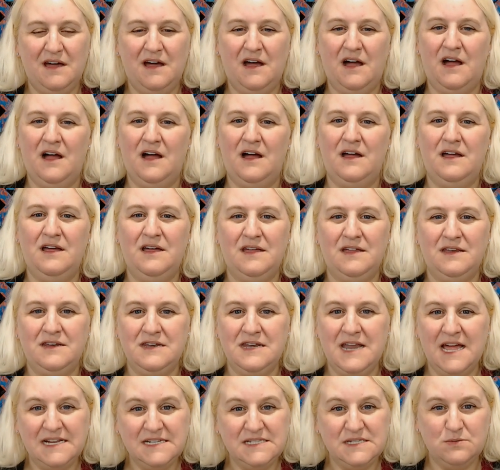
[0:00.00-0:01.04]
Uh,
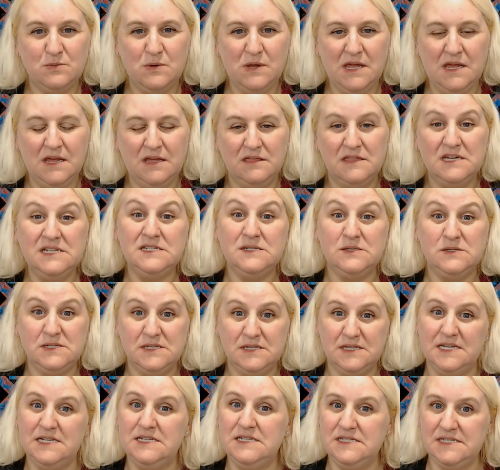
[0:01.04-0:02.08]
next week, this
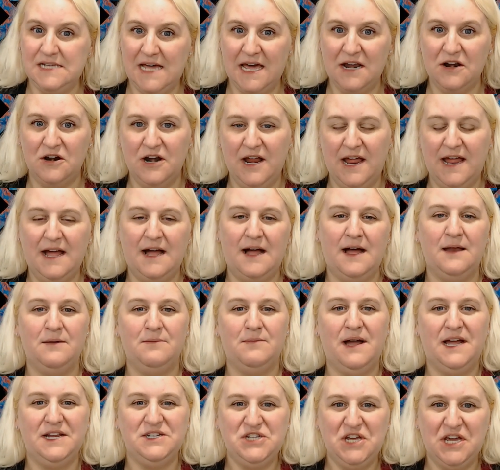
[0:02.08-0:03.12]
this Saturday on
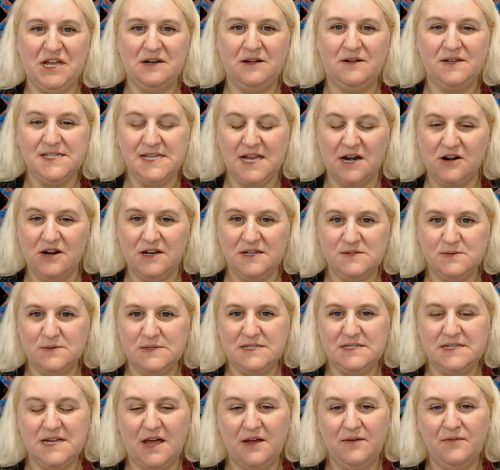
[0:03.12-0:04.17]
my channel, Saturdays with
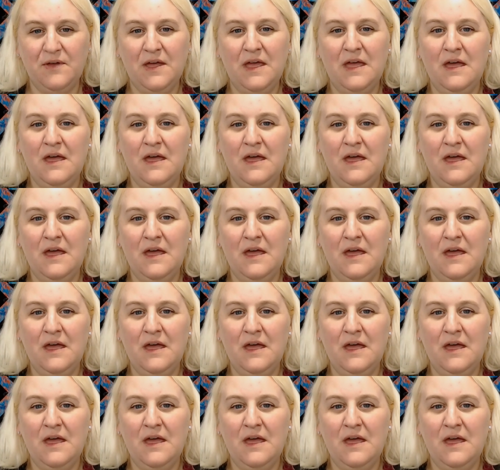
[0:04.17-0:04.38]
Steph,